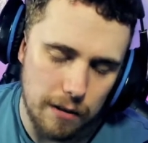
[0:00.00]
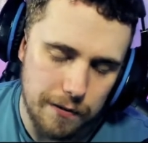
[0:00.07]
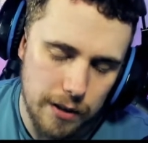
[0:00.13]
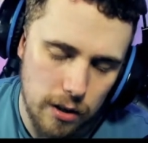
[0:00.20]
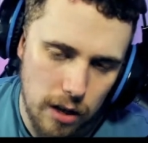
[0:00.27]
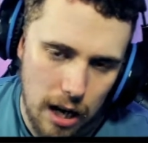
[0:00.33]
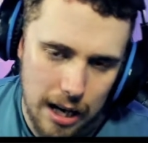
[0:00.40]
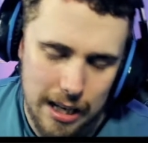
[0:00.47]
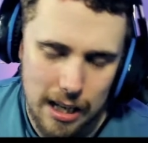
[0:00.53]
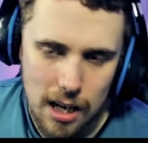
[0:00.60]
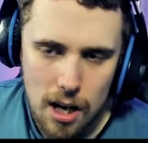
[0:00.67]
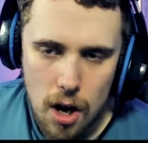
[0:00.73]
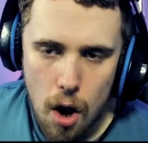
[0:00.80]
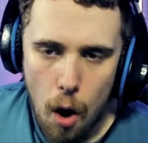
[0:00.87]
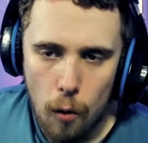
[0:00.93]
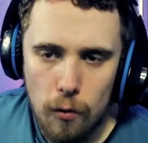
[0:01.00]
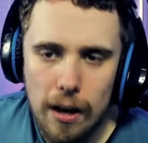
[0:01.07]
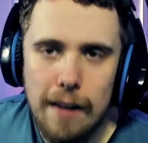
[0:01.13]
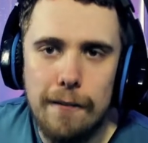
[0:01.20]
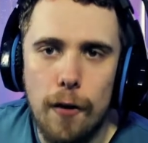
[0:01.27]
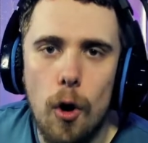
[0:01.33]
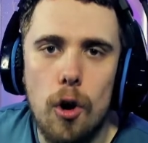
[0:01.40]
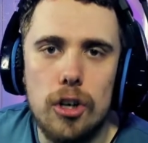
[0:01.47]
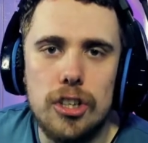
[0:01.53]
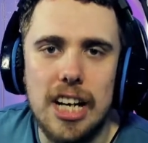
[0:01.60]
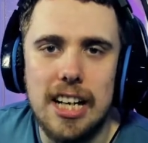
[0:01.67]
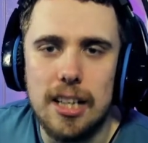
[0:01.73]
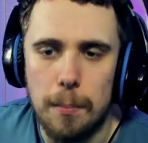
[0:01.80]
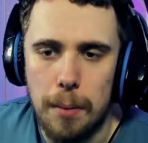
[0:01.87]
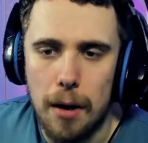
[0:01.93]
I feel like
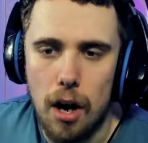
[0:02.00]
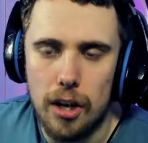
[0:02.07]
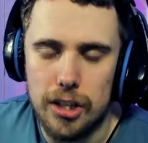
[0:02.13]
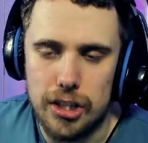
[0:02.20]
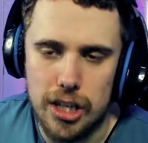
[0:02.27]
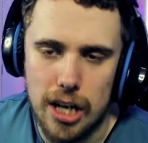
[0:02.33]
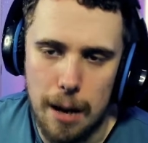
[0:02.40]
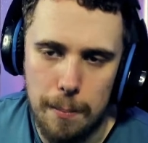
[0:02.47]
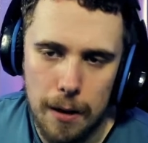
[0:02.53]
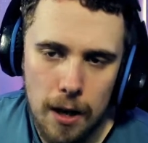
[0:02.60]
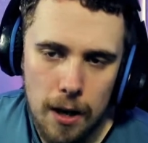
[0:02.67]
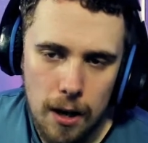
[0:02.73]
reforging the partnership